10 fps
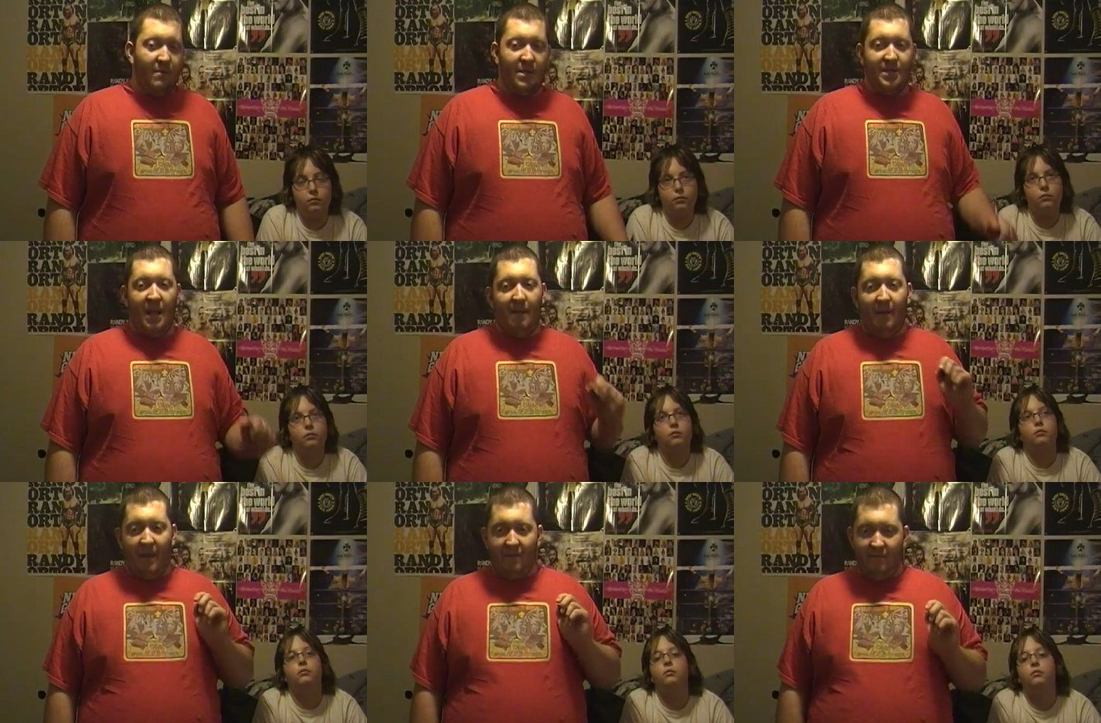Speaker 1: We just
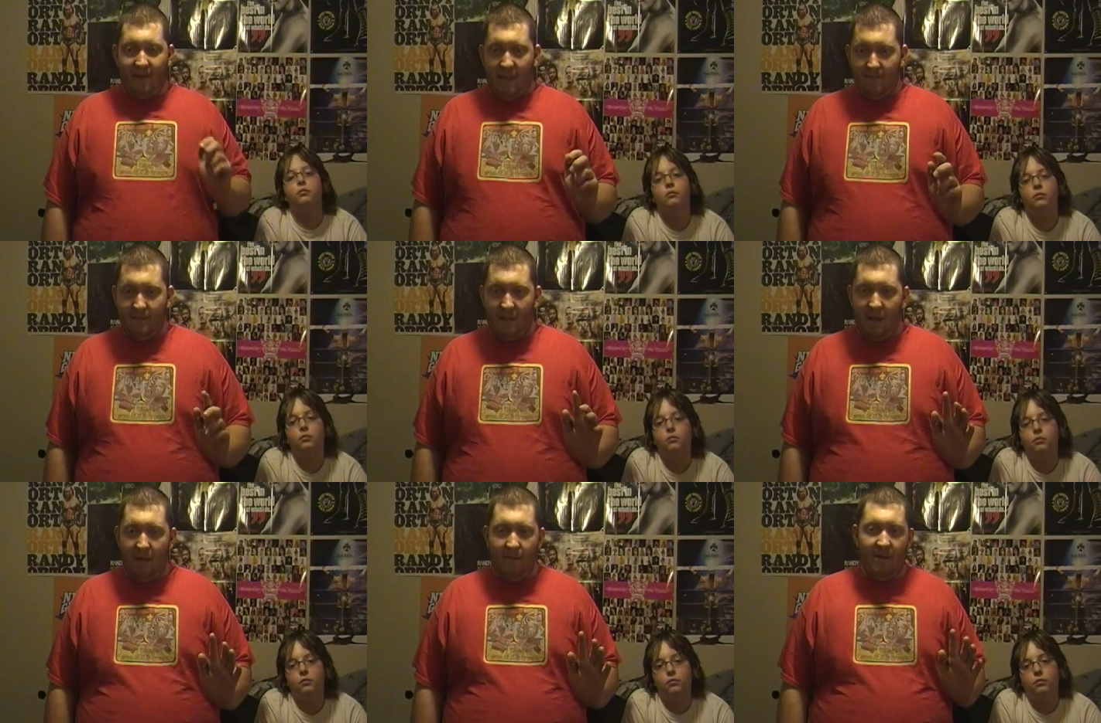got back from
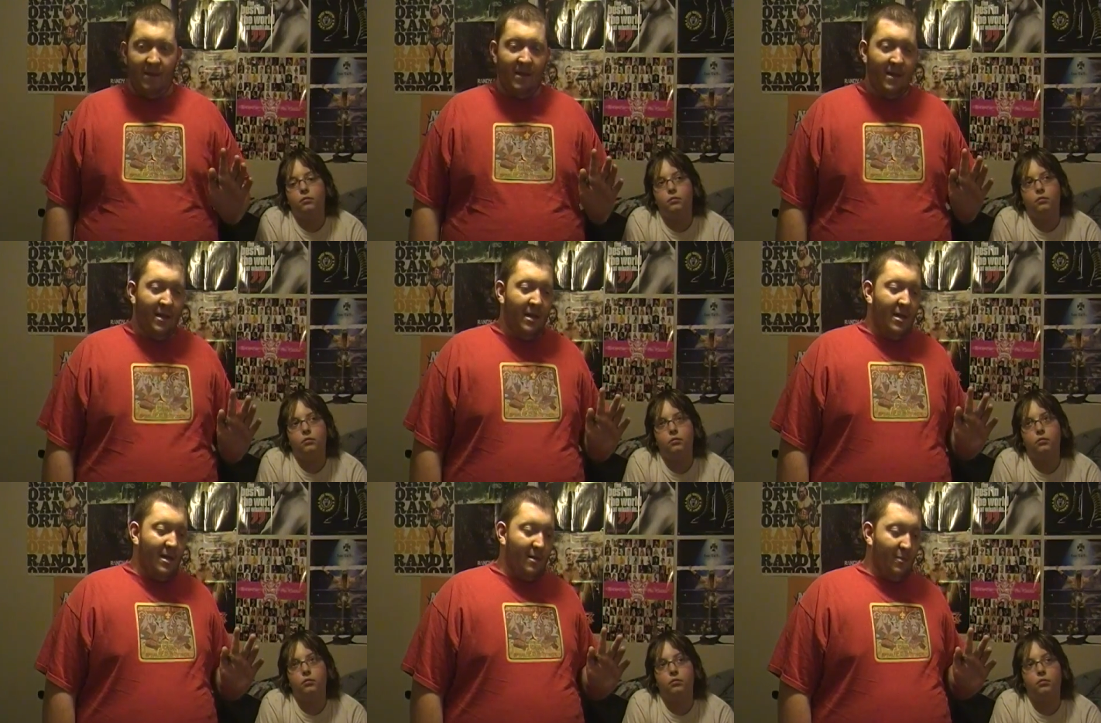GameStop
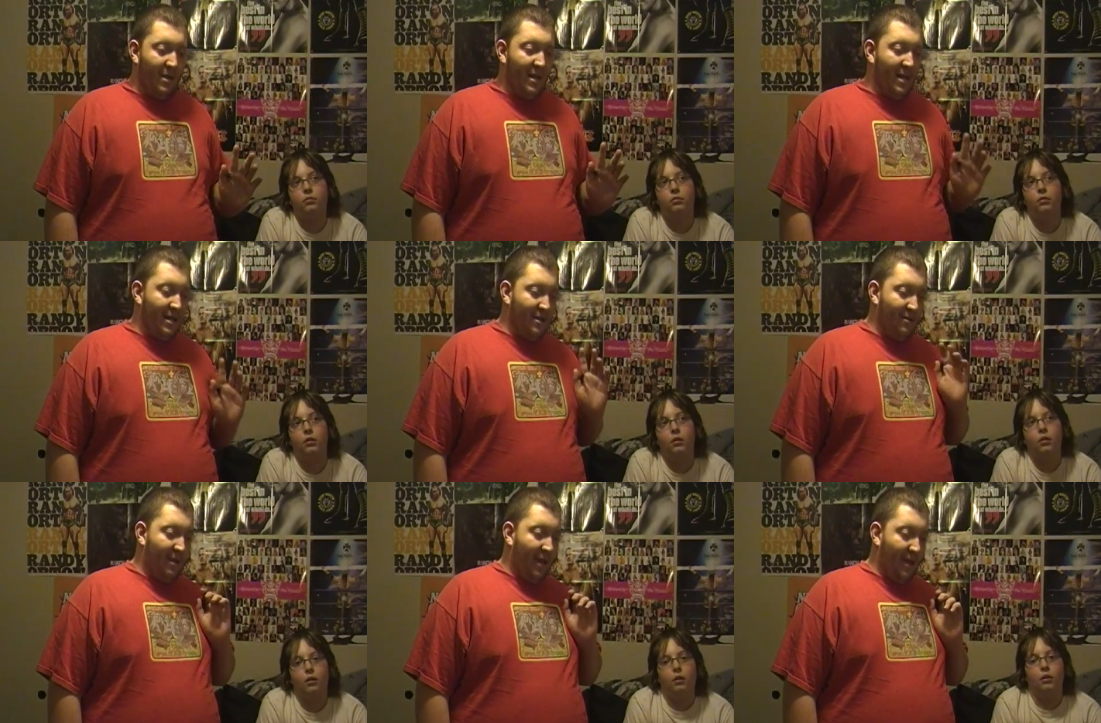and we got a
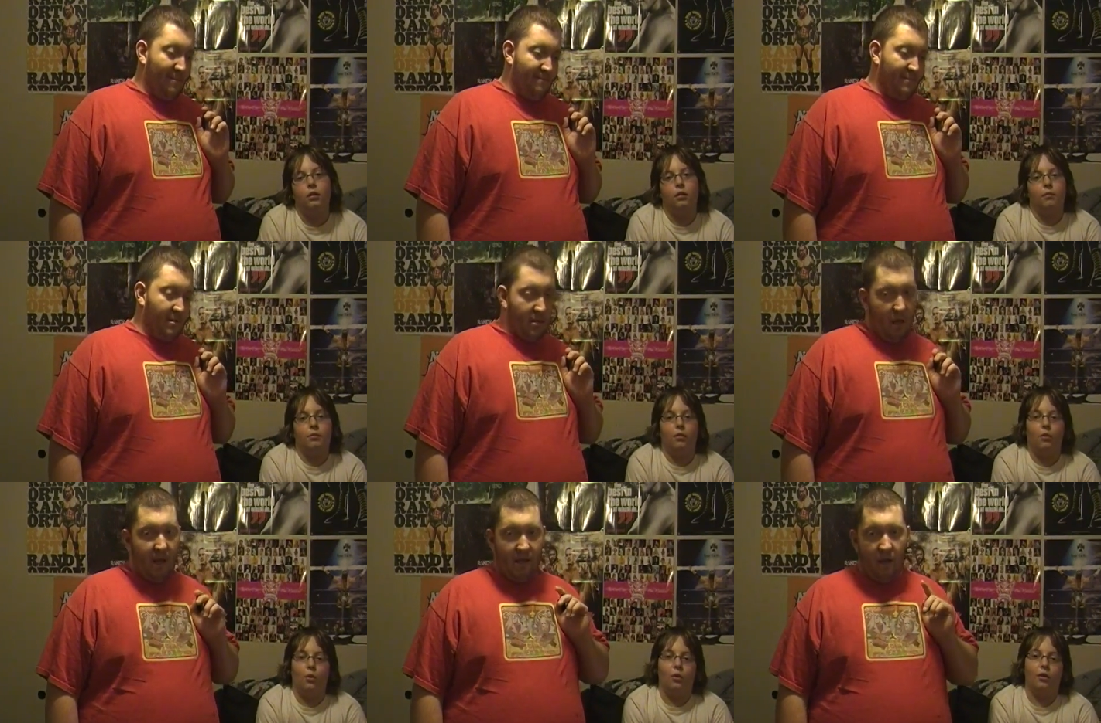new game. A
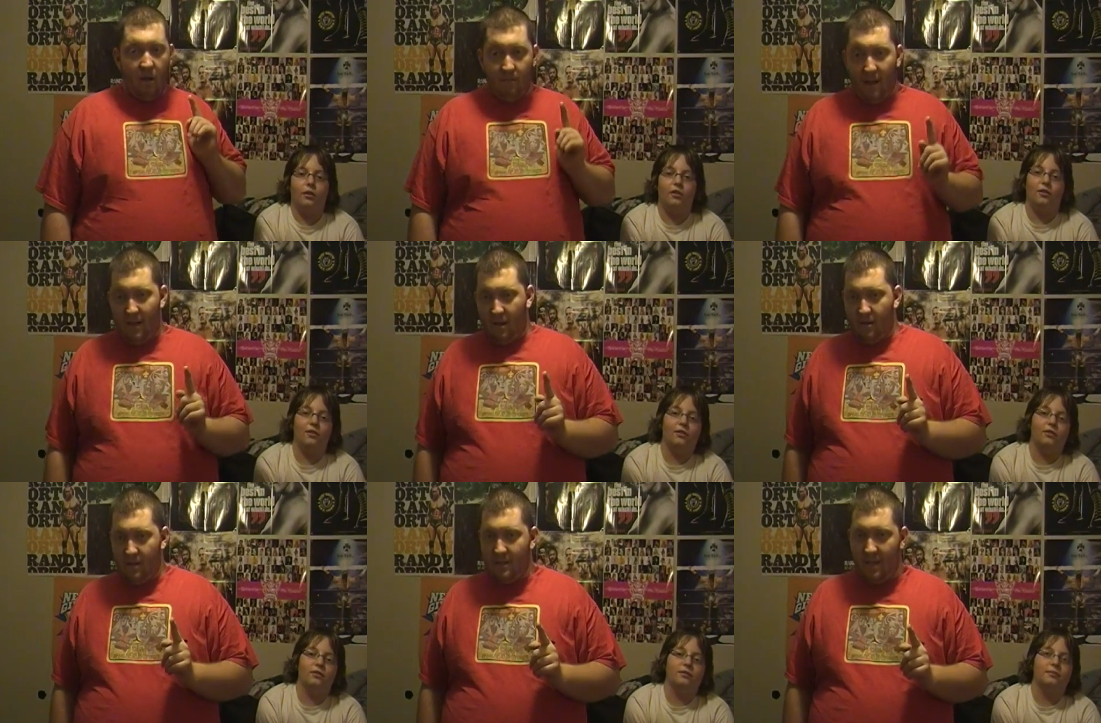lot of y'all might
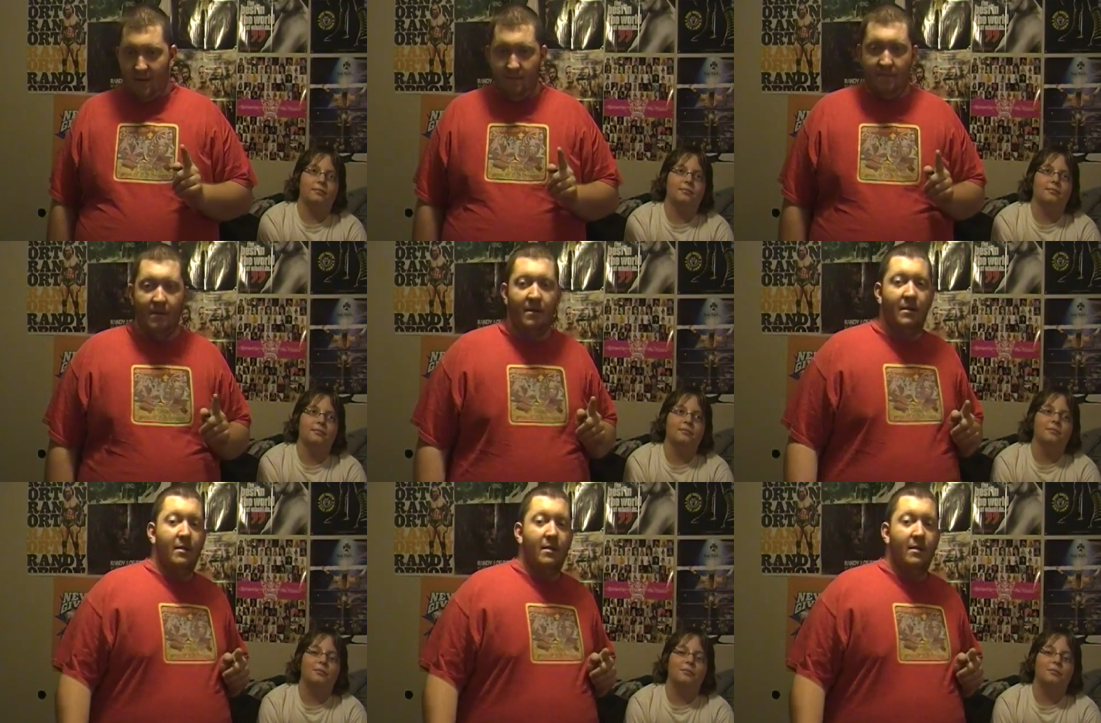know this game.